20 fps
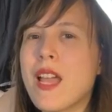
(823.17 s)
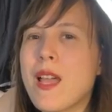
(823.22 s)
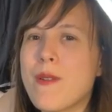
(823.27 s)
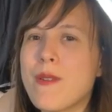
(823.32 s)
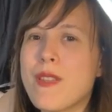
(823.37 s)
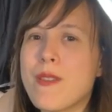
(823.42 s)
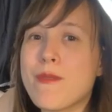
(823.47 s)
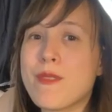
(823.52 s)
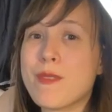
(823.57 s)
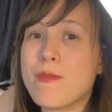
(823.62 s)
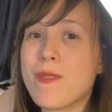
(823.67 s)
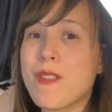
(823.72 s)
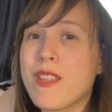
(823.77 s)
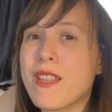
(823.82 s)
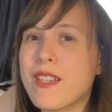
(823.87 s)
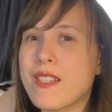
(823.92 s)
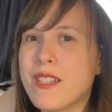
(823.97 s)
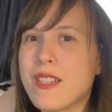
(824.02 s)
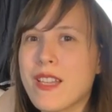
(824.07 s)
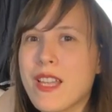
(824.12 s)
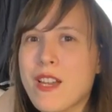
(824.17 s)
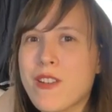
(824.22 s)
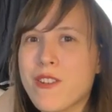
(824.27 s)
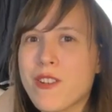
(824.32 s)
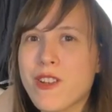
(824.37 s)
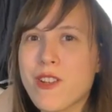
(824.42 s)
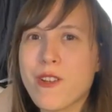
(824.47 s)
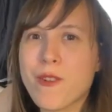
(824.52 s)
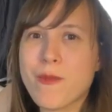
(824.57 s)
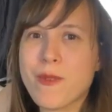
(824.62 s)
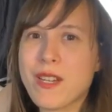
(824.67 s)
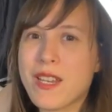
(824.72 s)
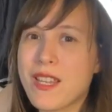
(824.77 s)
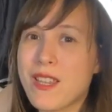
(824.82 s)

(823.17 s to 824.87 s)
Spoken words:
How he was willing to let her go